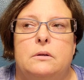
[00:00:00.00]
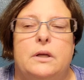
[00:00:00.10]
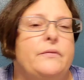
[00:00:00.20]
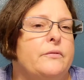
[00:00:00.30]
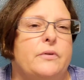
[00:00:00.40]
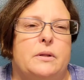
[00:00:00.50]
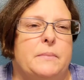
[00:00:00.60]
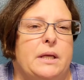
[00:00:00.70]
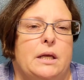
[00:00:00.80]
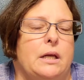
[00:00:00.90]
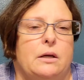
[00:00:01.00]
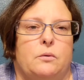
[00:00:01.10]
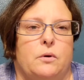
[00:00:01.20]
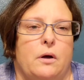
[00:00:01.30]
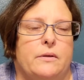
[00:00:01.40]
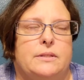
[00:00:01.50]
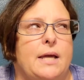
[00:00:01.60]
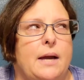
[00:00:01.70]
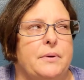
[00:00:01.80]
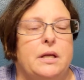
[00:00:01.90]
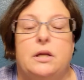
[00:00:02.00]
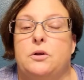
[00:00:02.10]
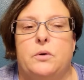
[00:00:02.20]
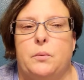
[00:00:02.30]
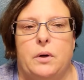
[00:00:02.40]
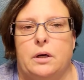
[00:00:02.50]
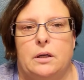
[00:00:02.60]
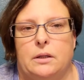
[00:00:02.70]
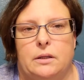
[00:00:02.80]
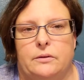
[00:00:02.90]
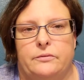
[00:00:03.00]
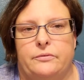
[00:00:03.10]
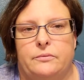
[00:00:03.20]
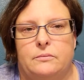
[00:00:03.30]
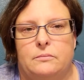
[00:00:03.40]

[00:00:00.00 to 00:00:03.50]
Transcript: even from the beginning when all this happened, he knew he wasn't going to live.